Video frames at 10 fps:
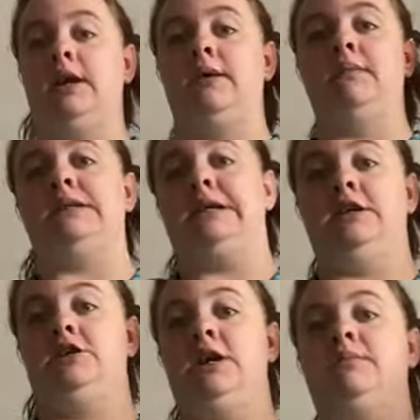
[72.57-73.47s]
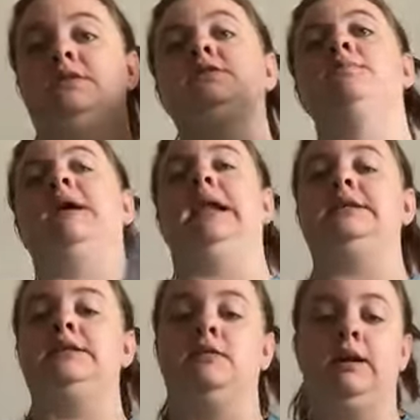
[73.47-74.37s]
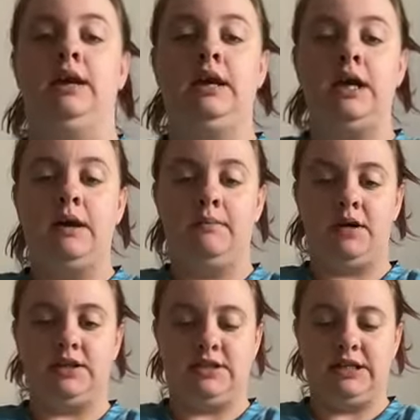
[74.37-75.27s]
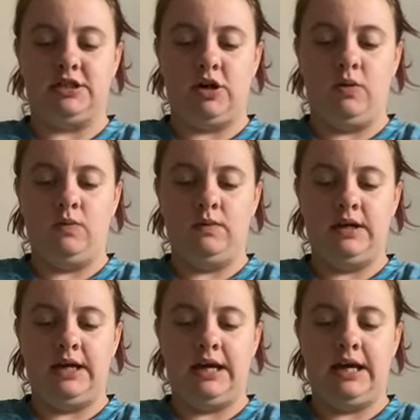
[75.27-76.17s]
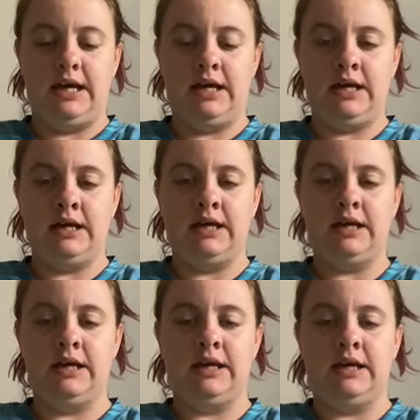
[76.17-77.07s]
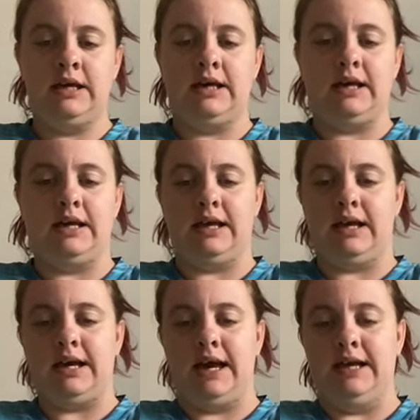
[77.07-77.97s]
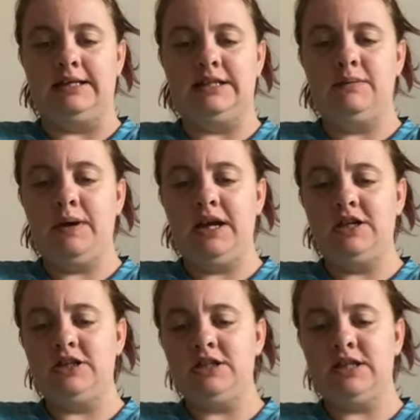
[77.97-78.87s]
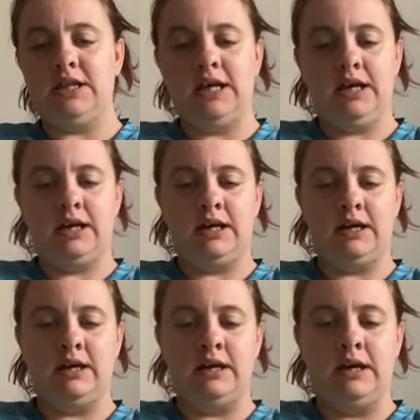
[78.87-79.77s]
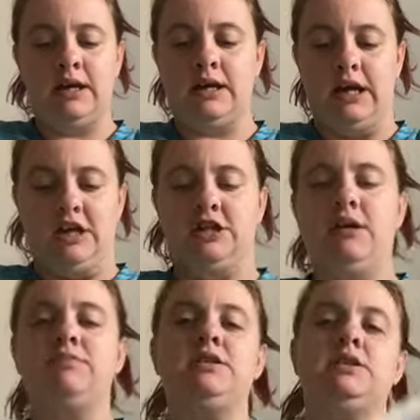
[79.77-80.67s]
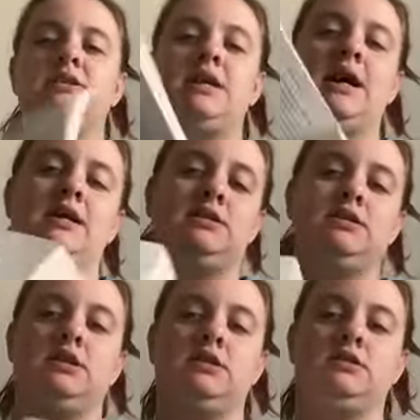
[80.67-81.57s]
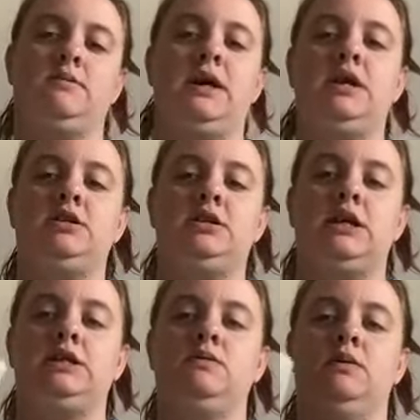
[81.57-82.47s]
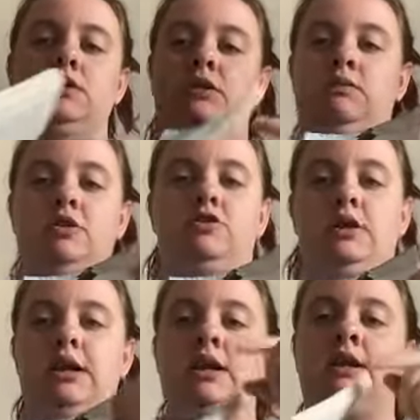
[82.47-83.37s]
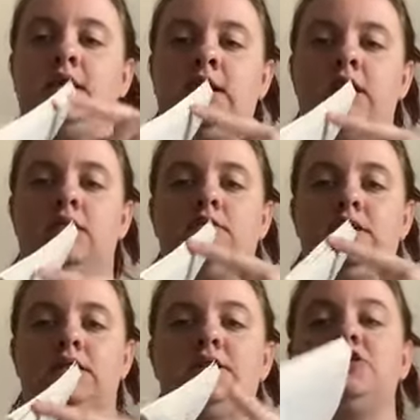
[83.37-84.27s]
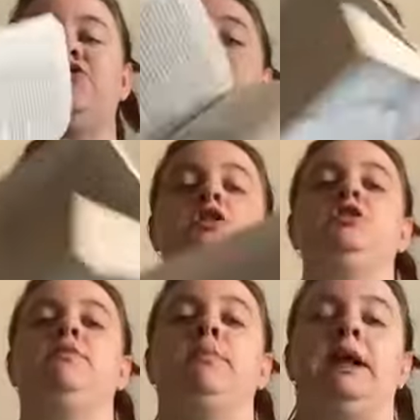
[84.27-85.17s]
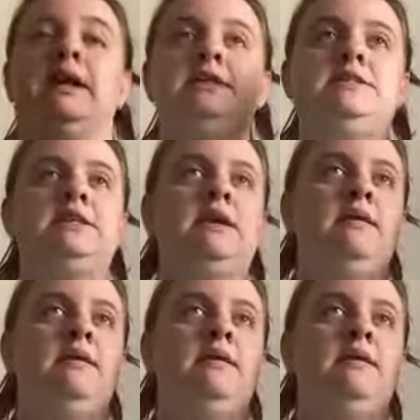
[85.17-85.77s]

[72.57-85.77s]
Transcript: get my 10 chapters of Malice out the way, because that's only like 80 pages, I think yeah, chapter 10 starts on page 81. So I'm going to try and read this first section of Malice.